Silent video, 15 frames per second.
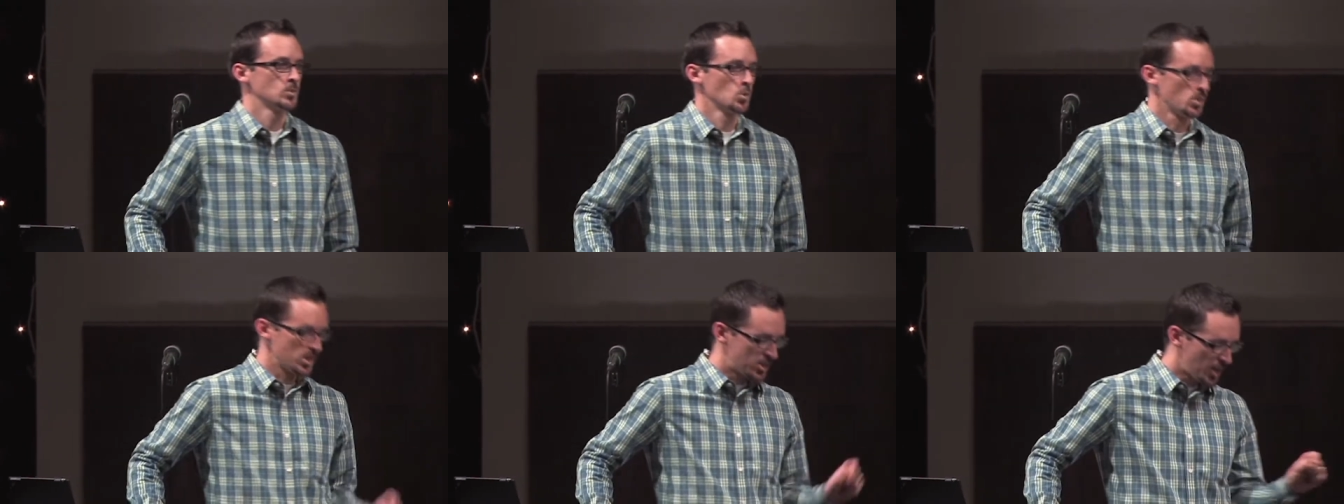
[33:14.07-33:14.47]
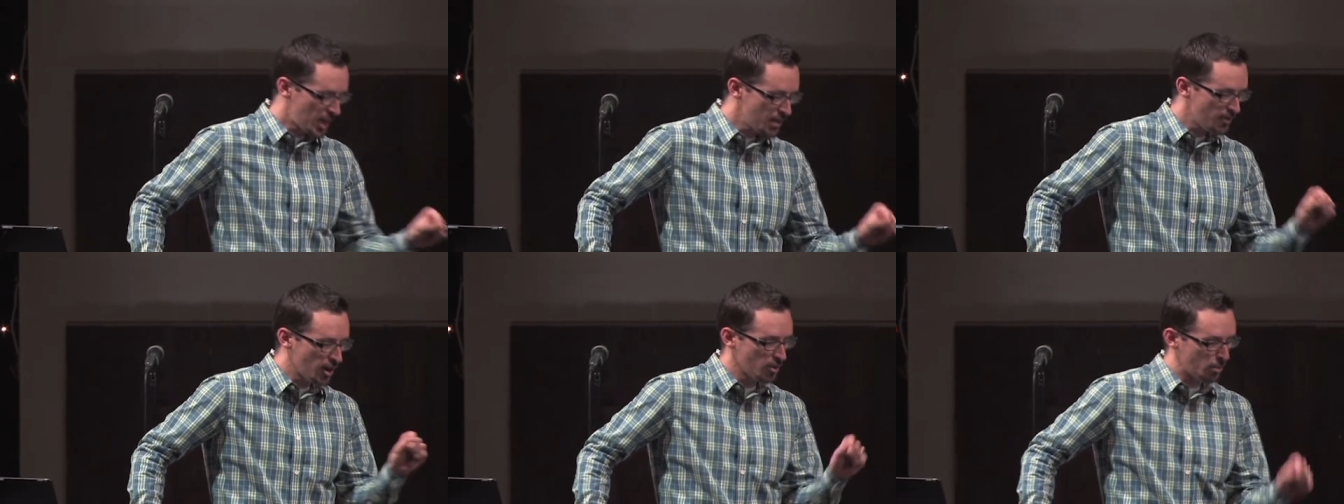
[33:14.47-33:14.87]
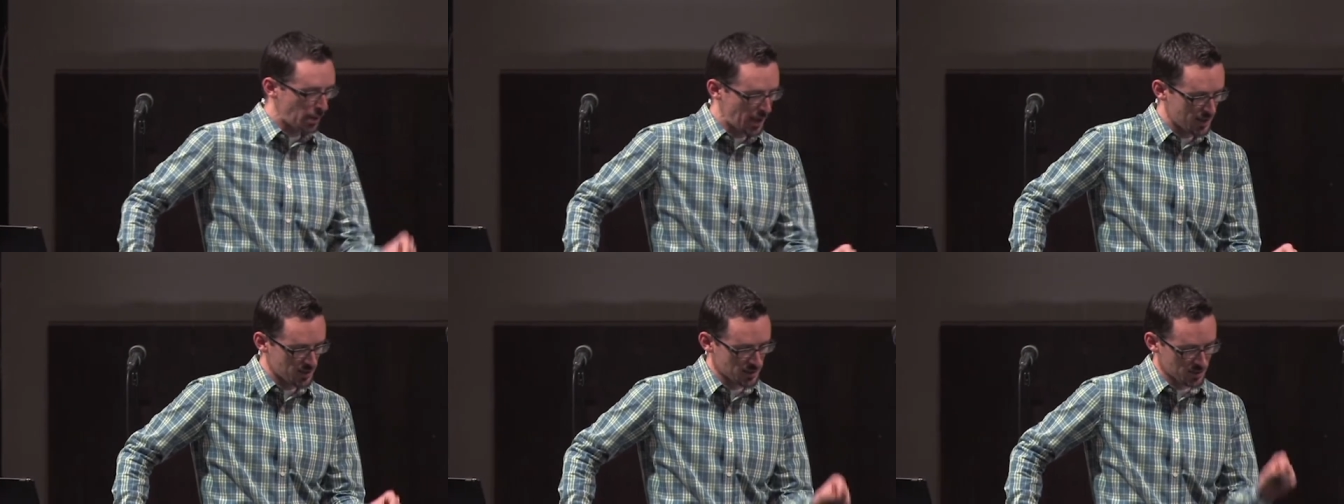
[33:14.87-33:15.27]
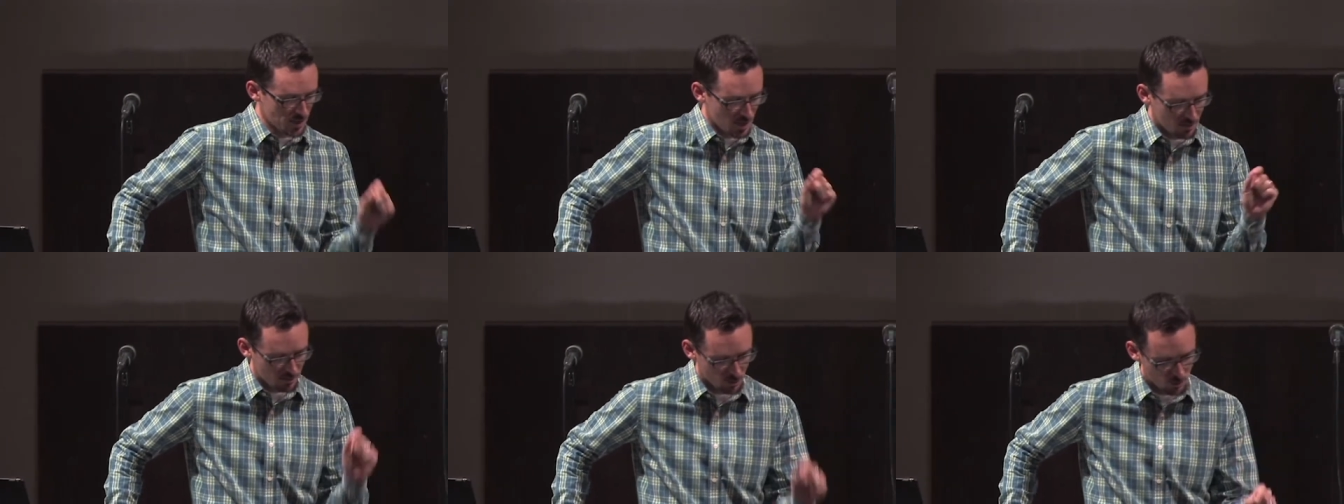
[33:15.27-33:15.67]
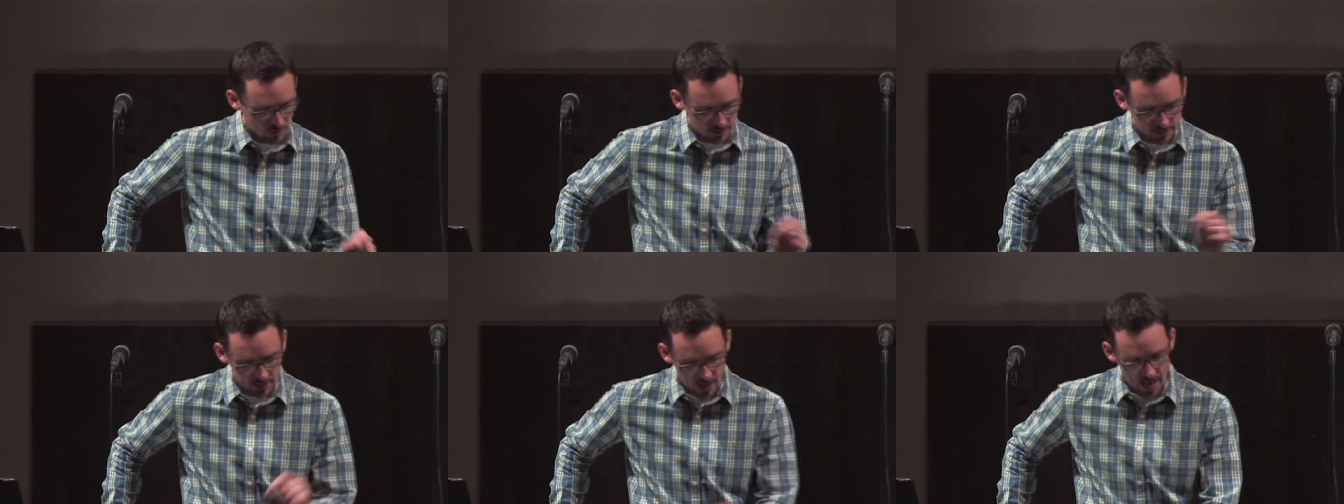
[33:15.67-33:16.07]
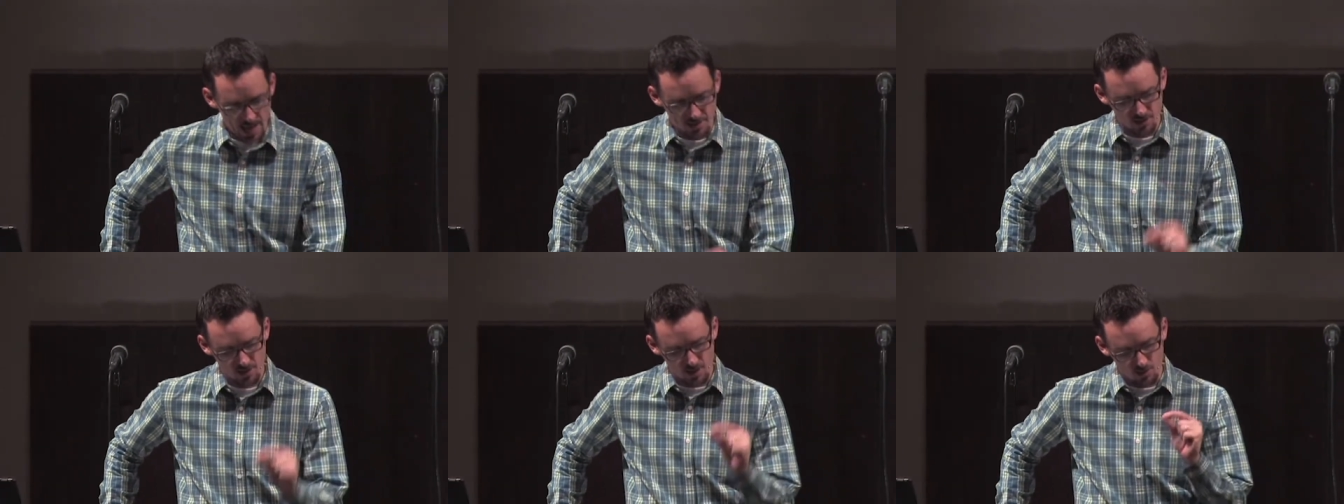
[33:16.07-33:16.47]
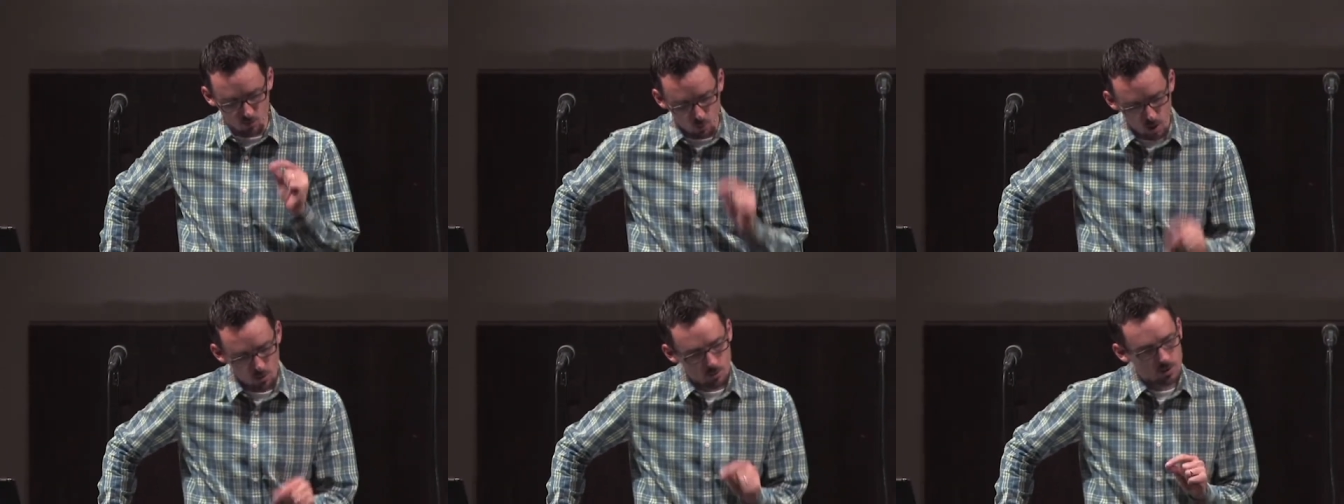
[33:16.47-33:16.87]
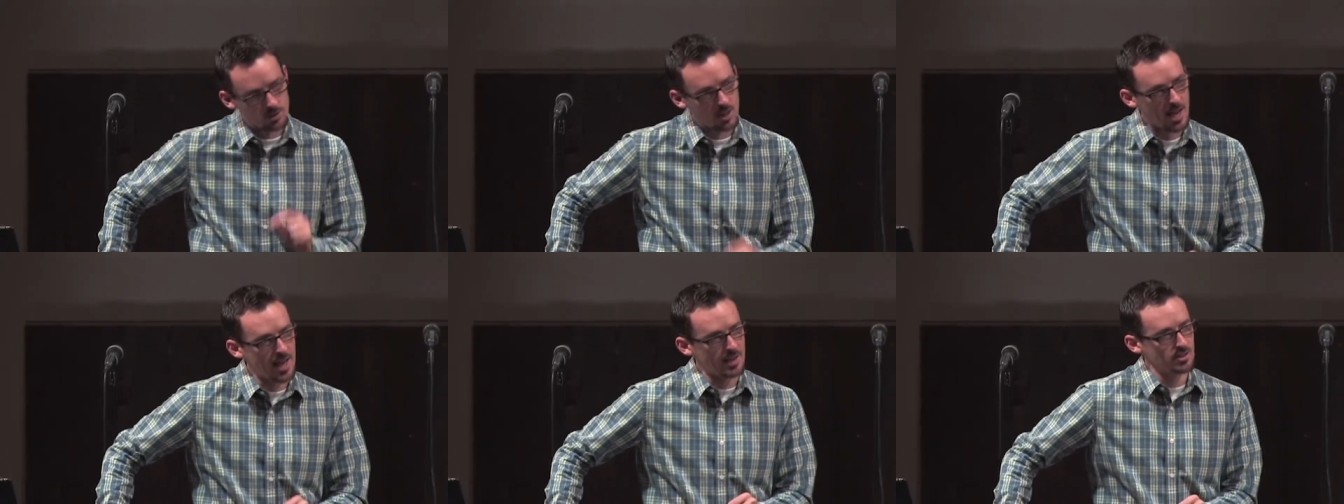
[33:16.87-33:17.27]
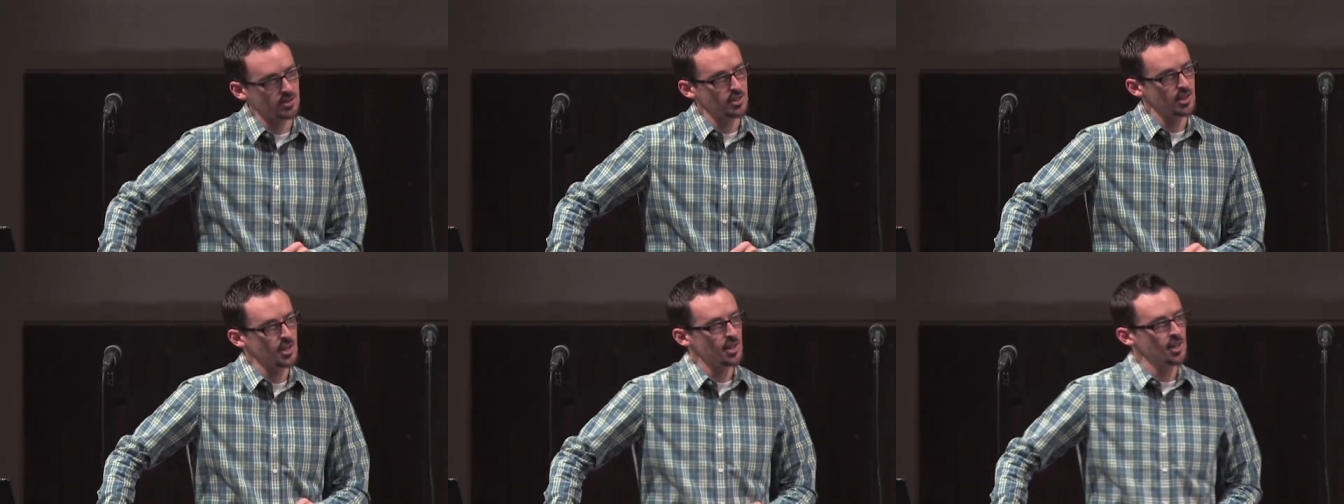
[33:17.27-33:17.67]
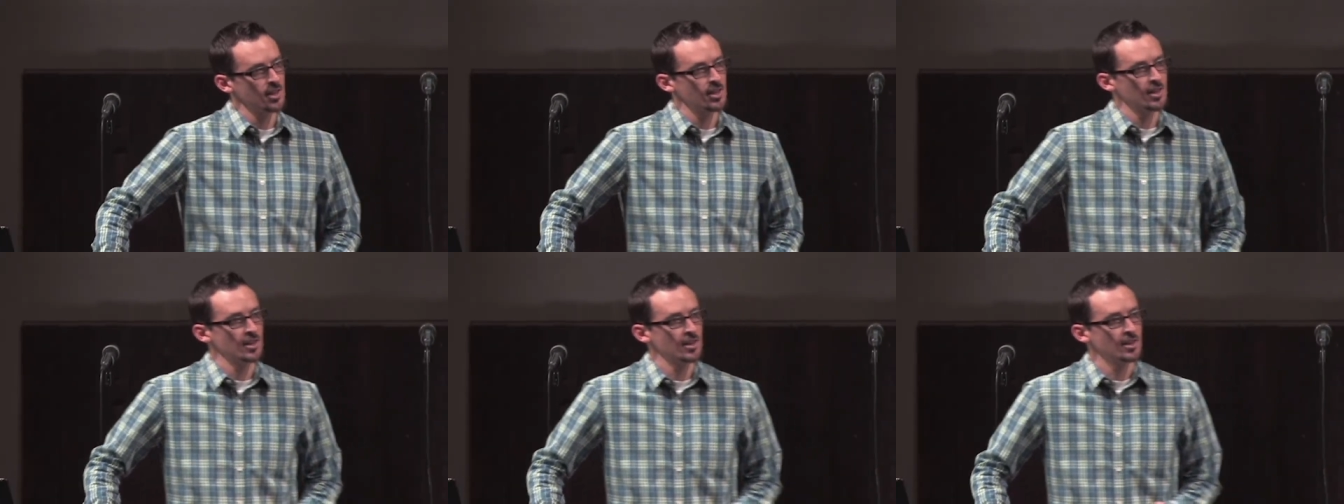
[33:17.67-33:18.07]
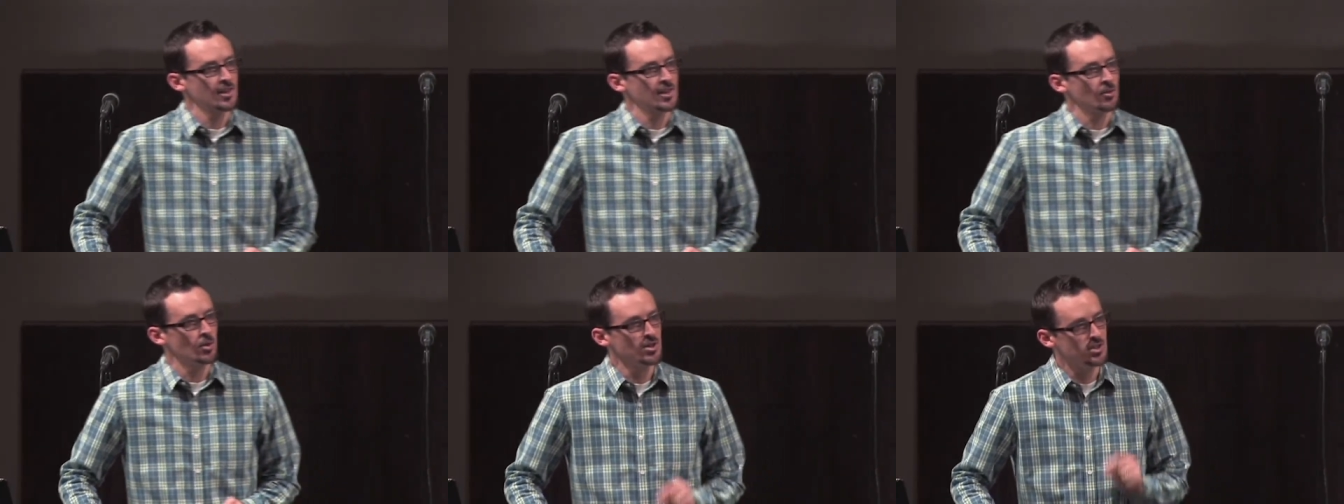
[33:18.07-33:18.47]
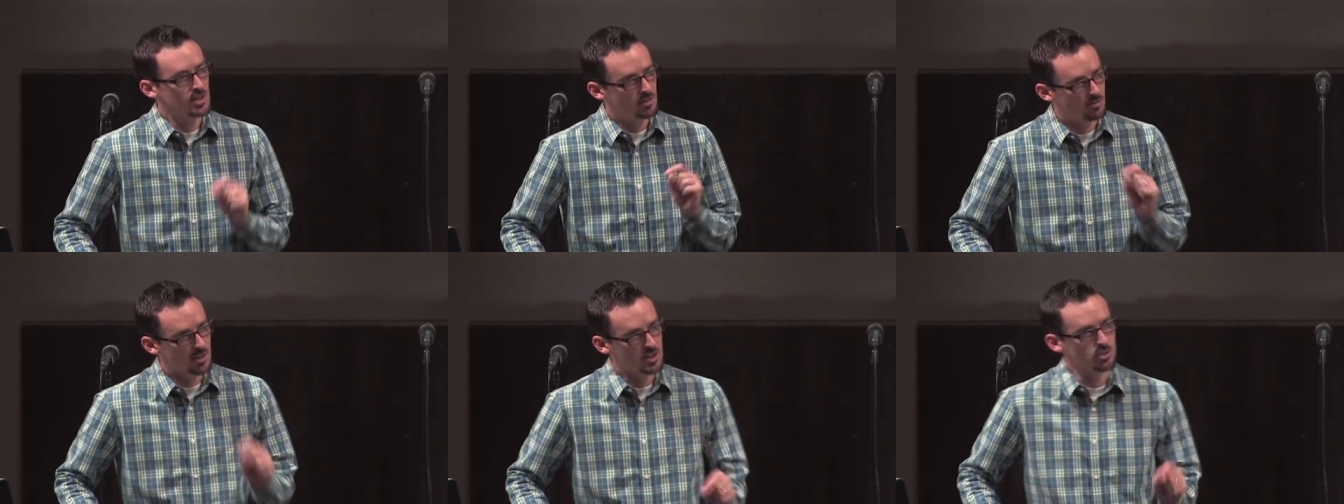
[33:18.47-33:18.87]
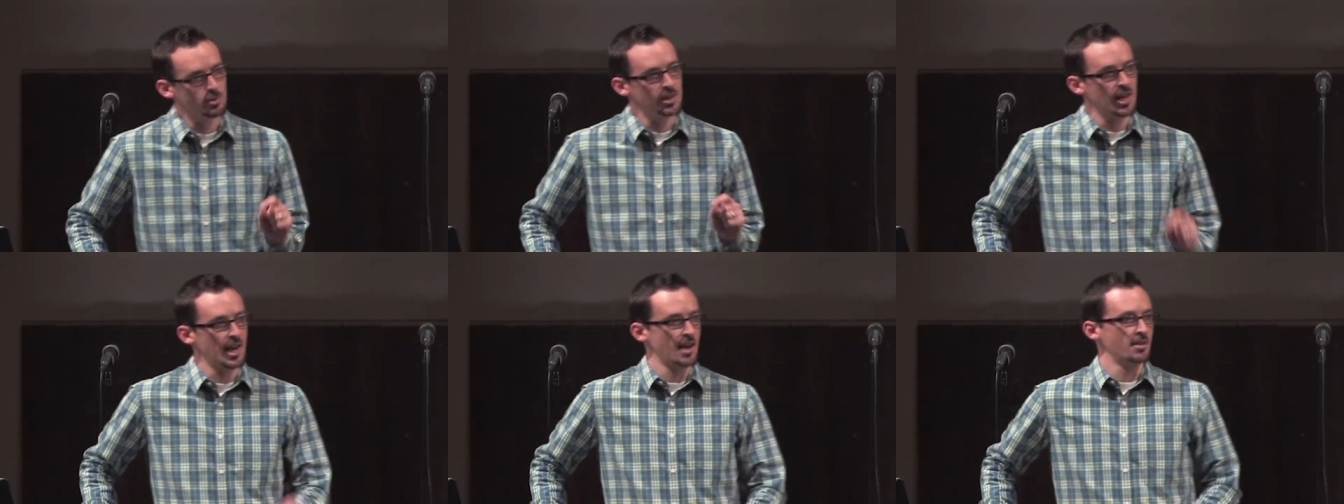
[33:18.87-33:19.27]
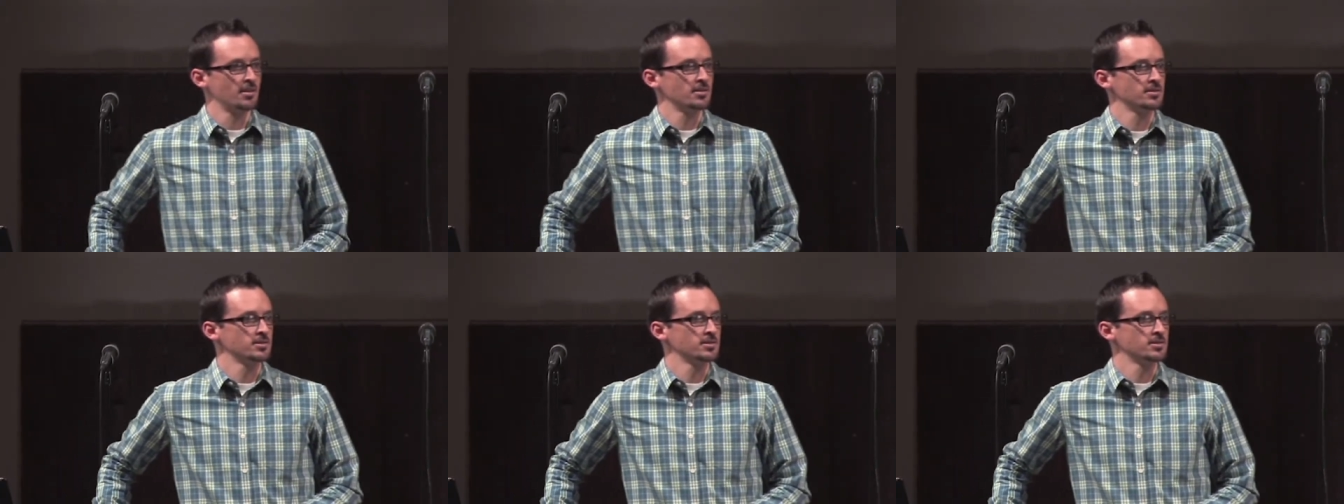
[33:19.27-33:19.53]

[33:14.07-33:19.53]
We save our best for what lasts and what will last. What's the investment now?